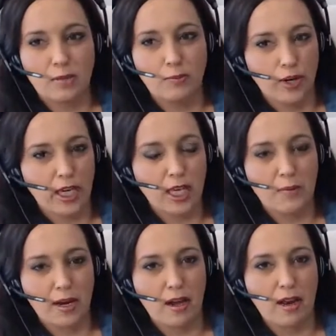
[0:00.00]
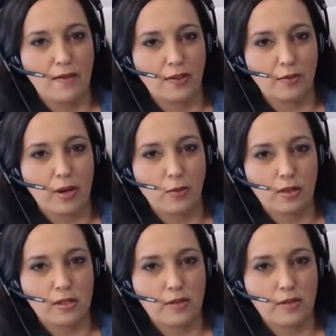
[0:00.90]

break it by not having the right words on the